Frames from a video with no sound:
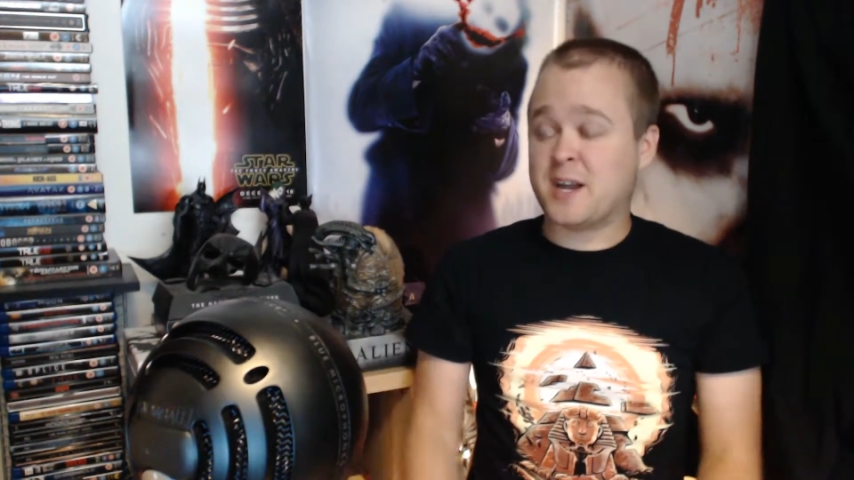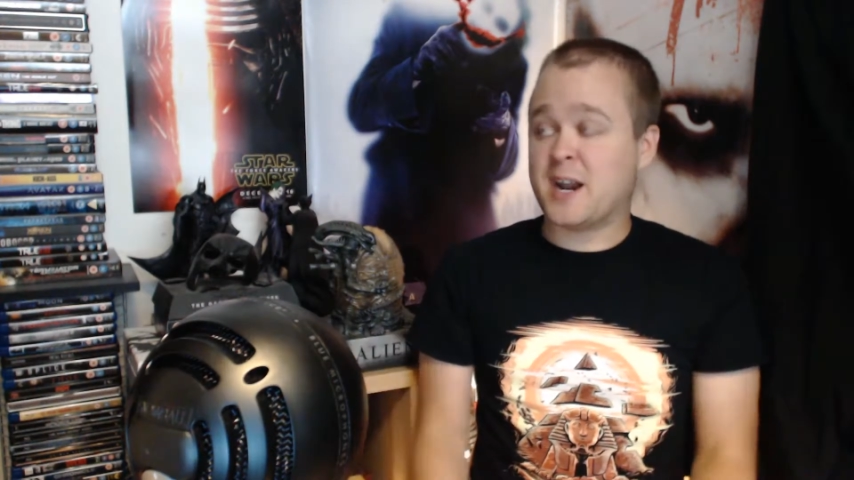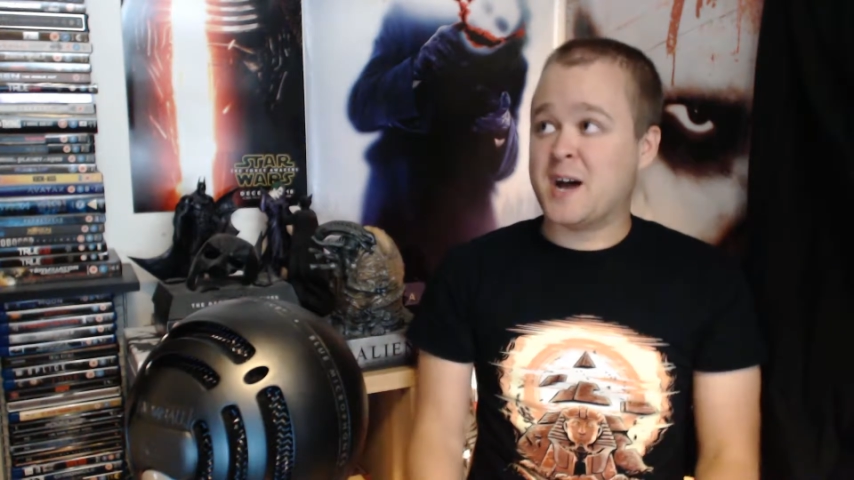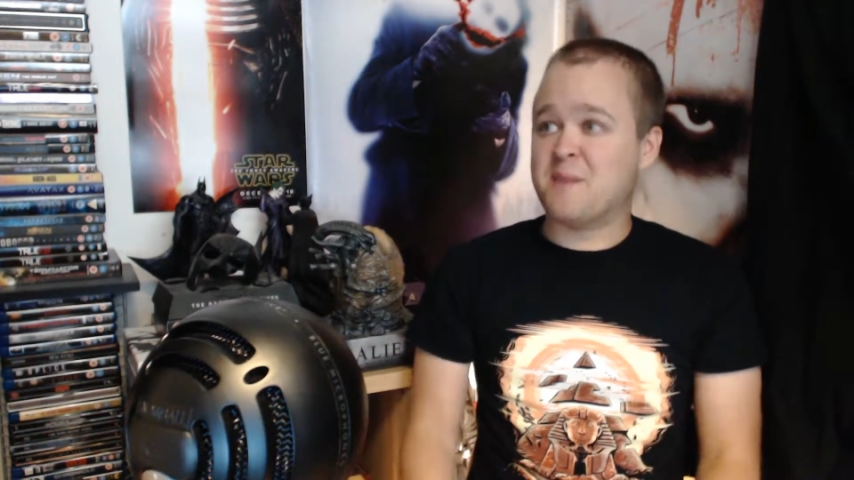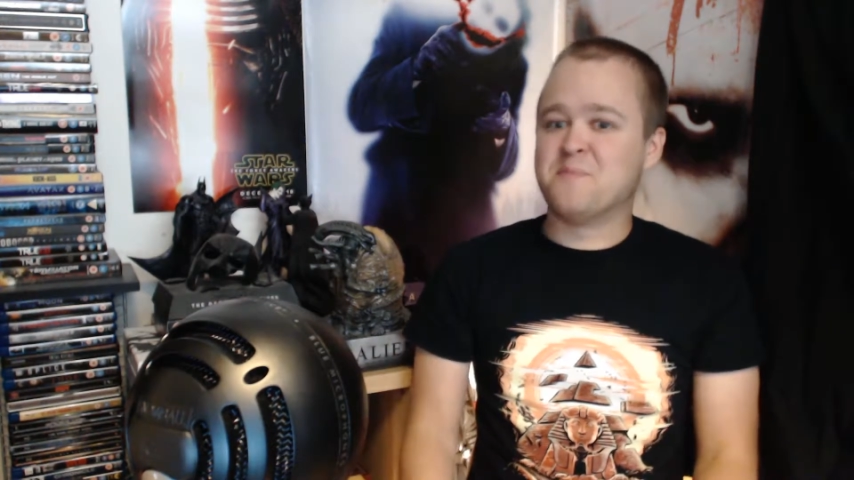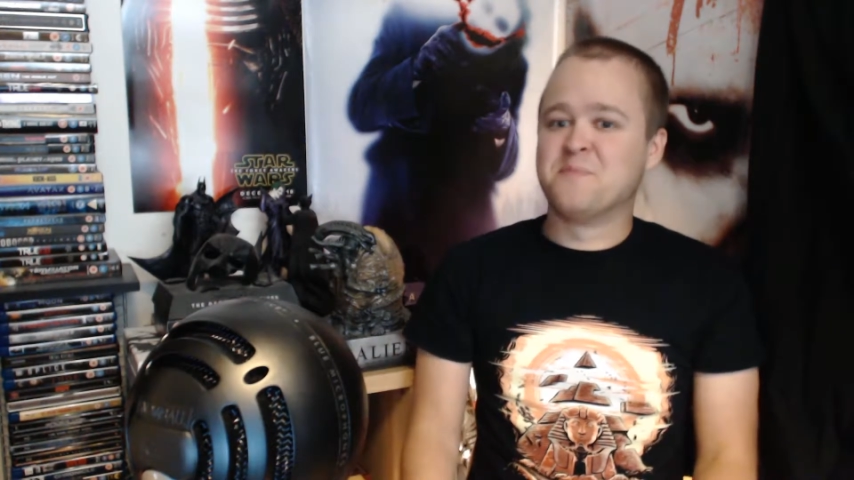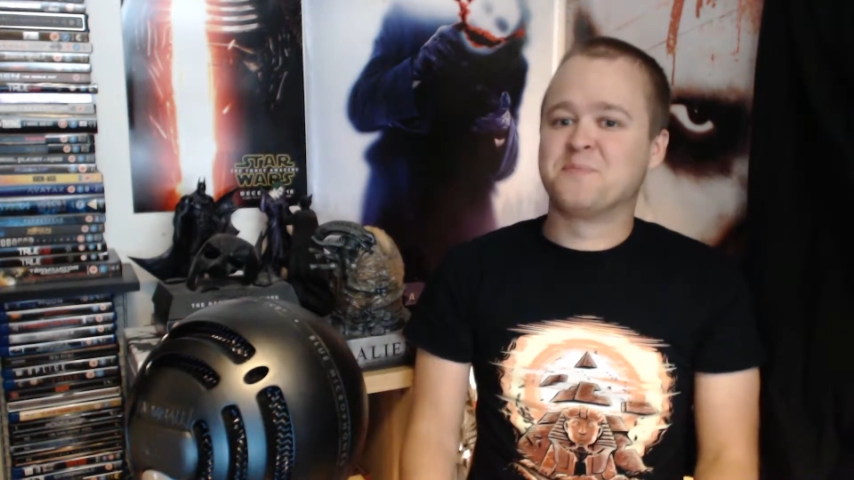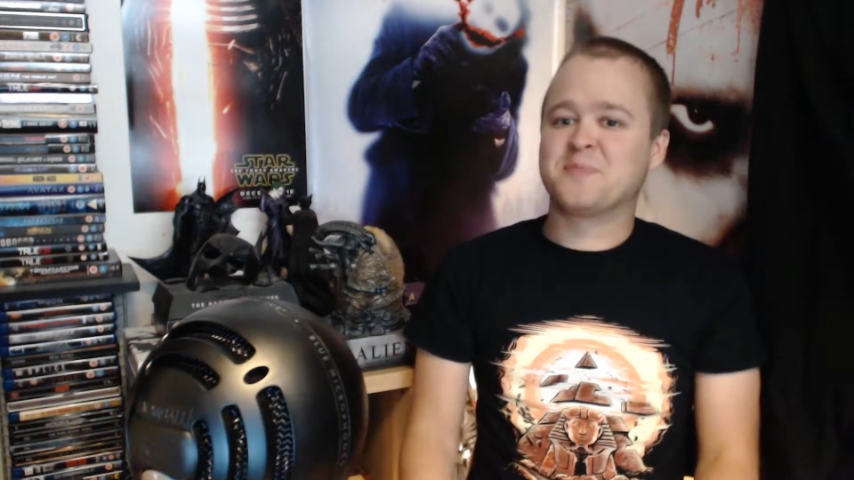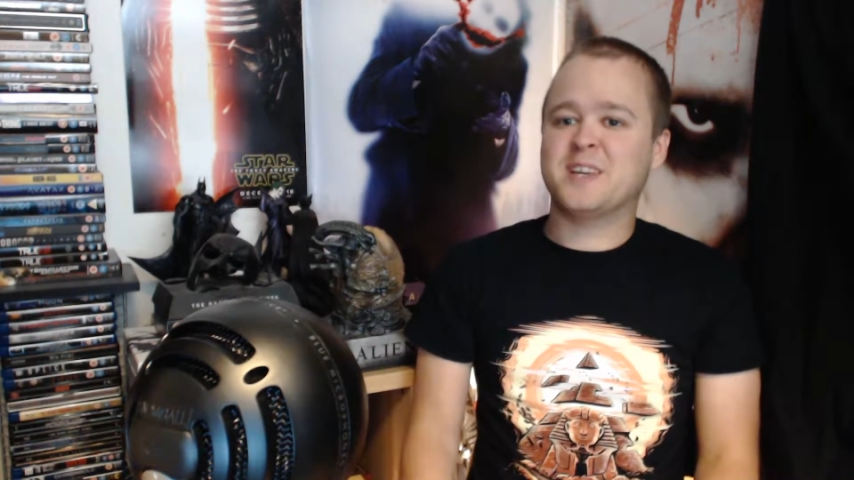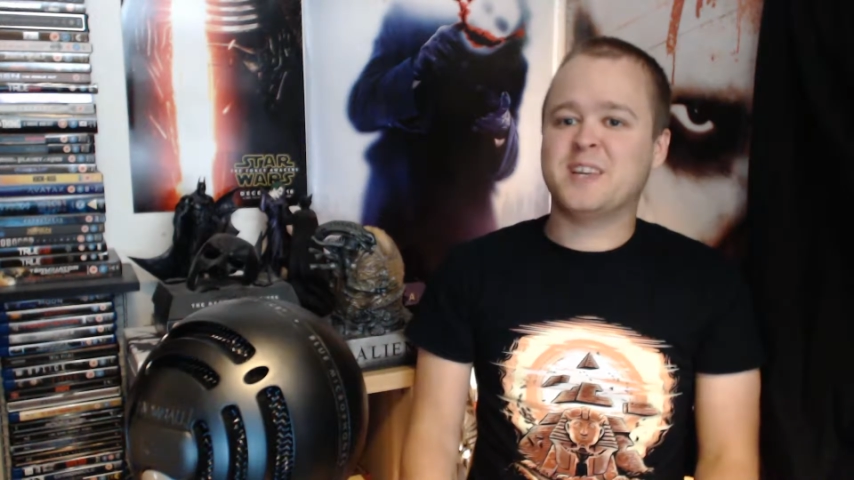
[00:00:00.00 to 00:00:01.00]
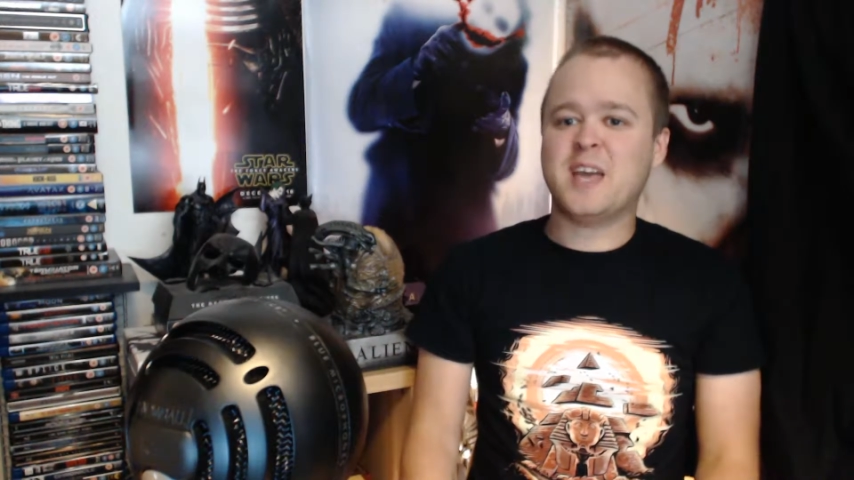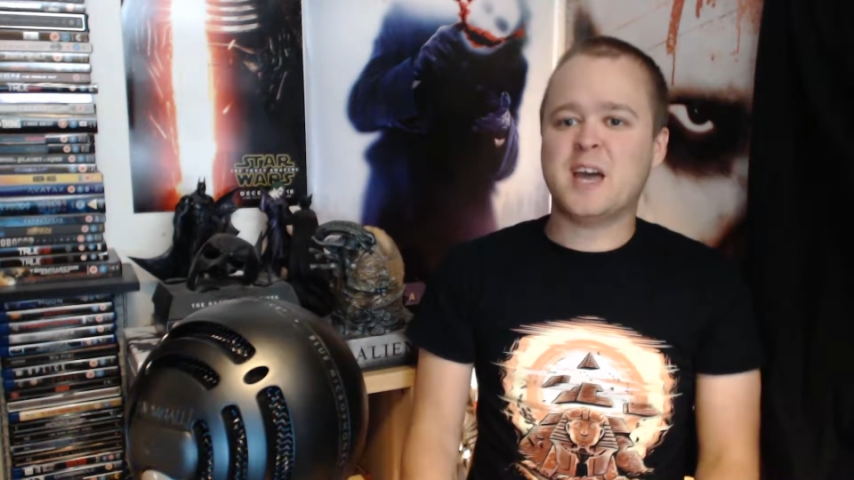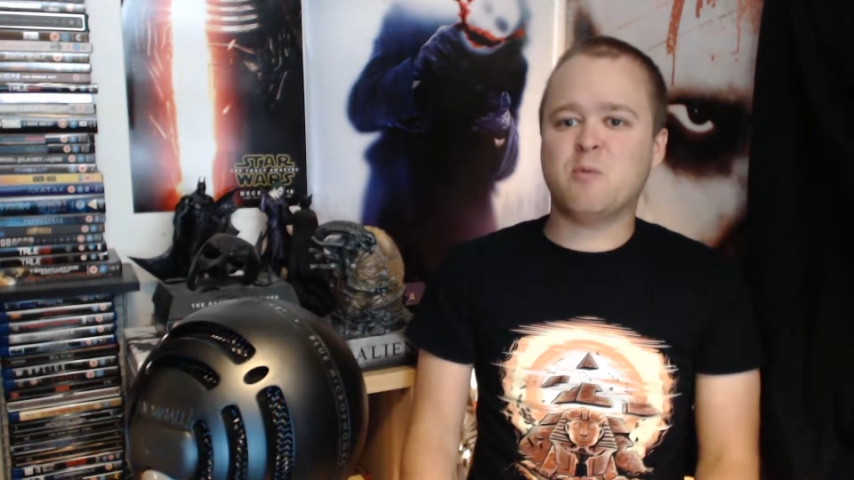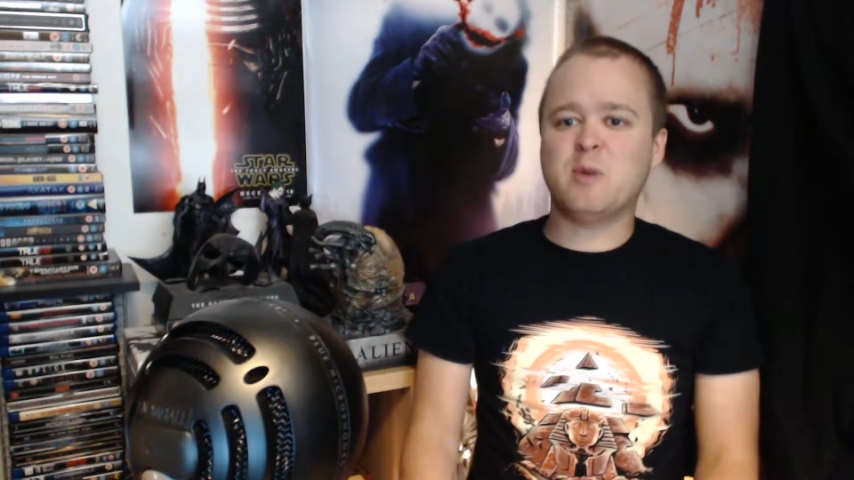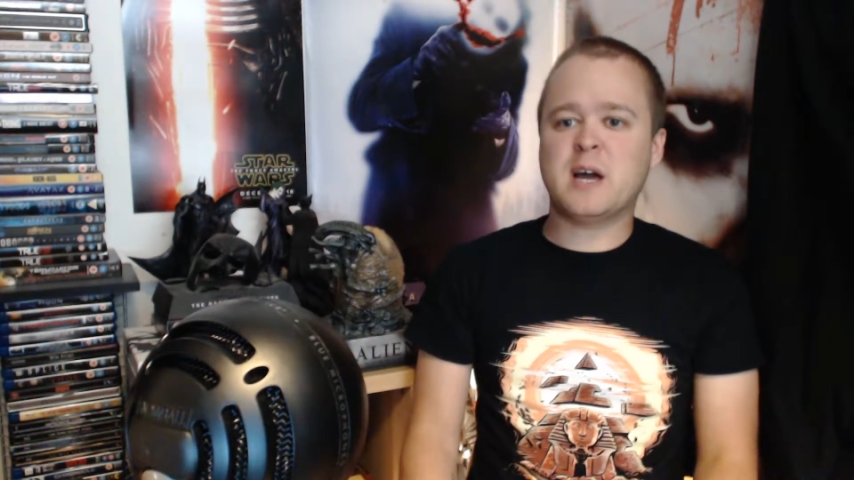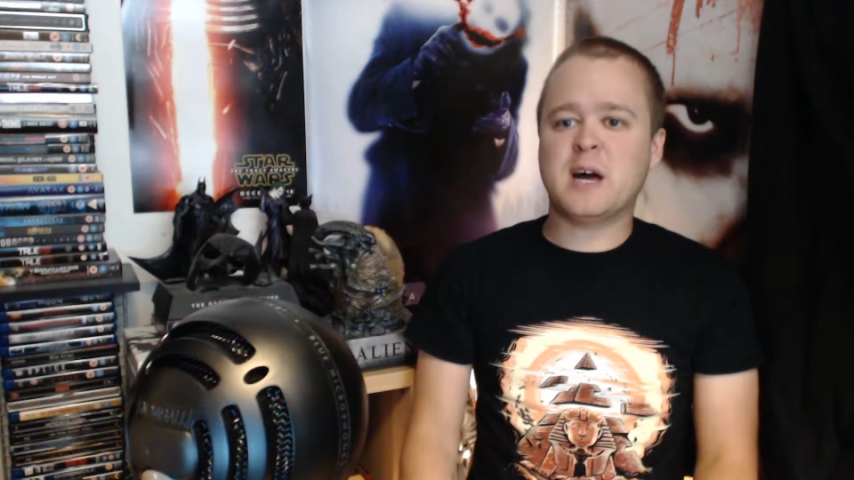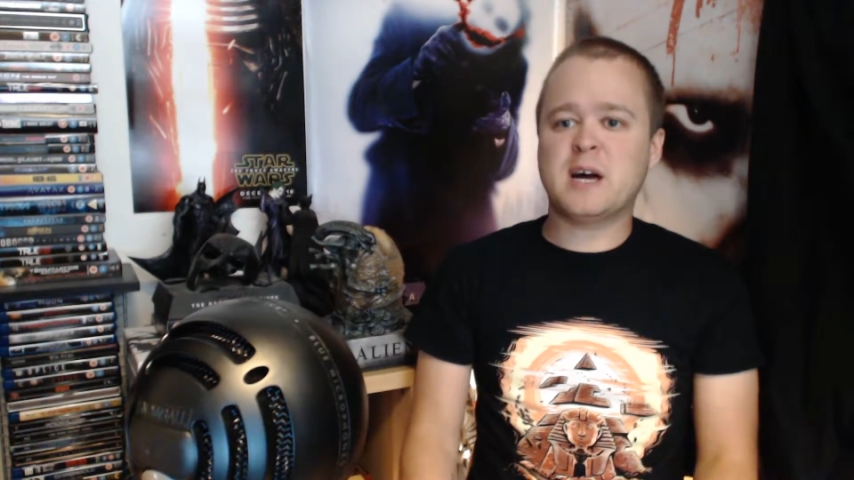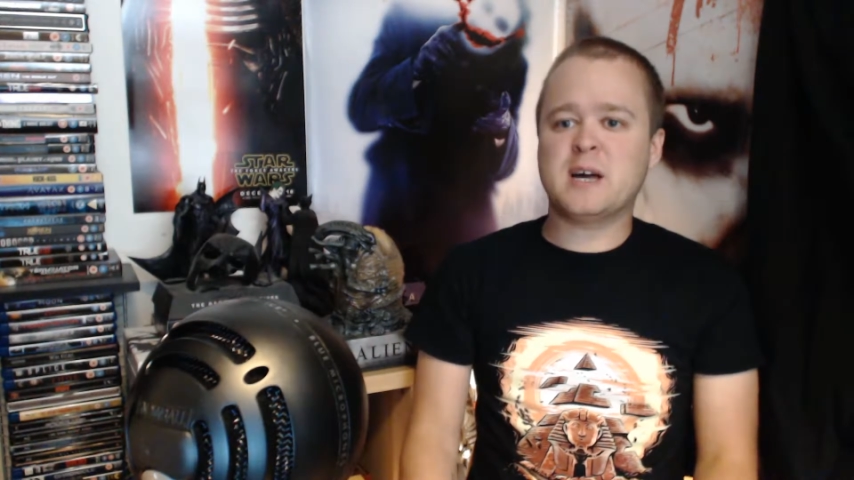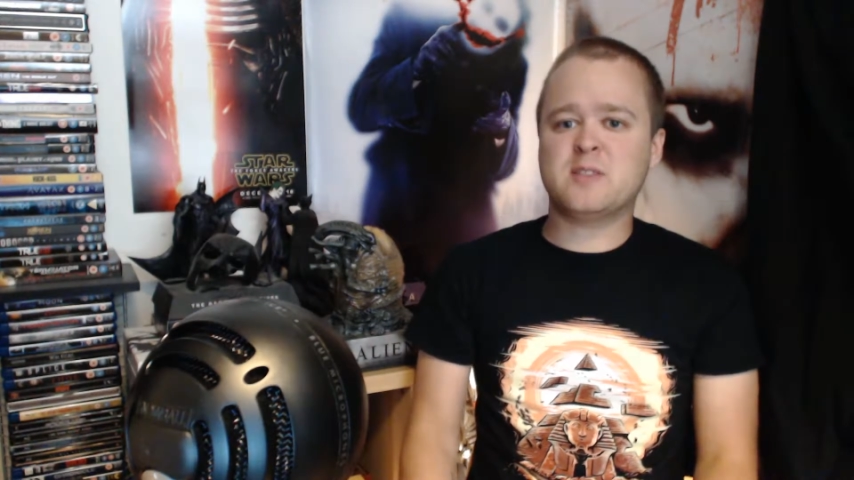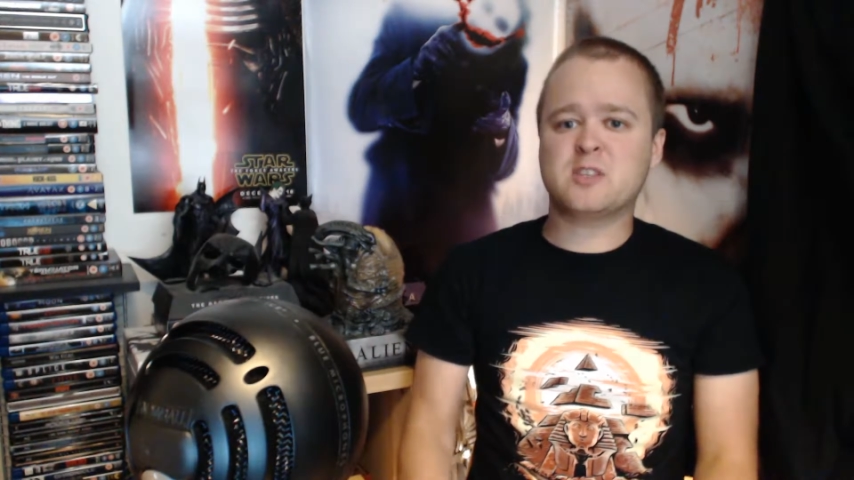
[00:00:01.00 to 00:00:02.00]
But
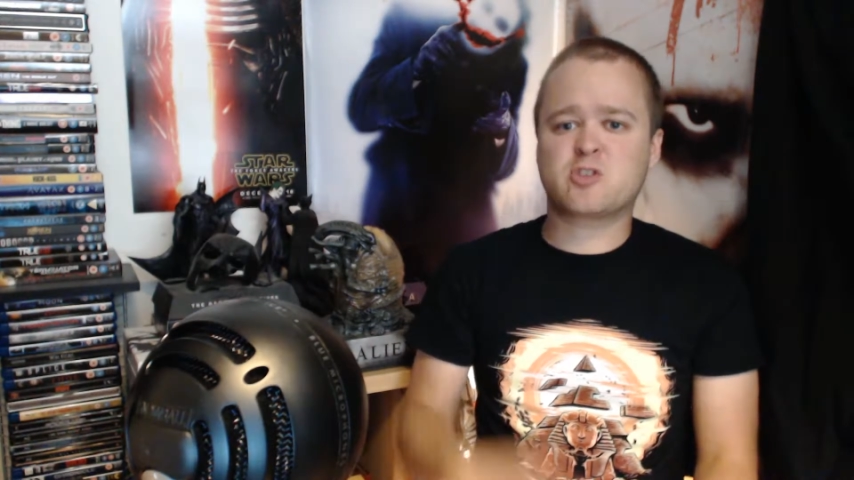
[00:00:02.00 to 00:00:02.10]
the